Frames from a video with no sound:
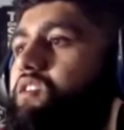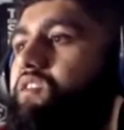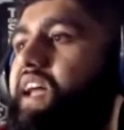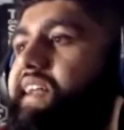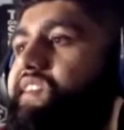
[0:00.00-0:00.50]

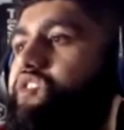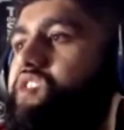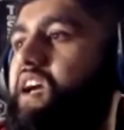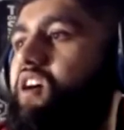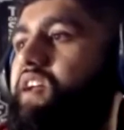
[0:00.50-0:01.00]
of that, its
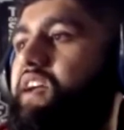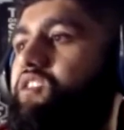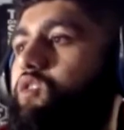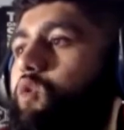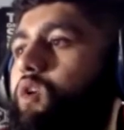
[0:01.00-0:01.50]
share
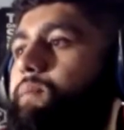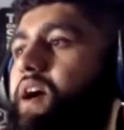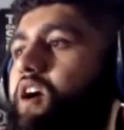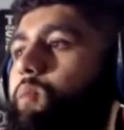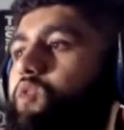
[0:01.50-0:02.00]
has soared
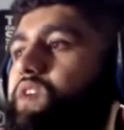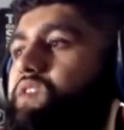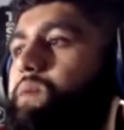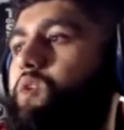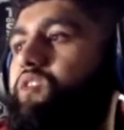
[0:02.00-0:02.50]
by almost
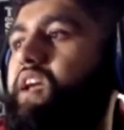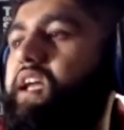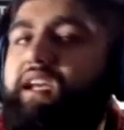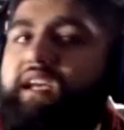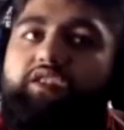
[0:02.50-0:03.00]

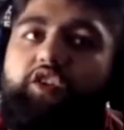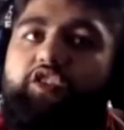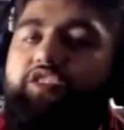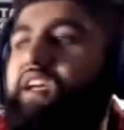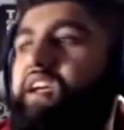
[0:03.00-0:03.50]
50% in
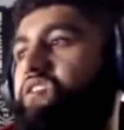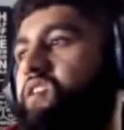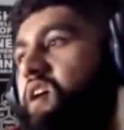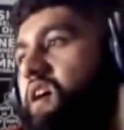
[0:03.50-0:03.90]
Thursday's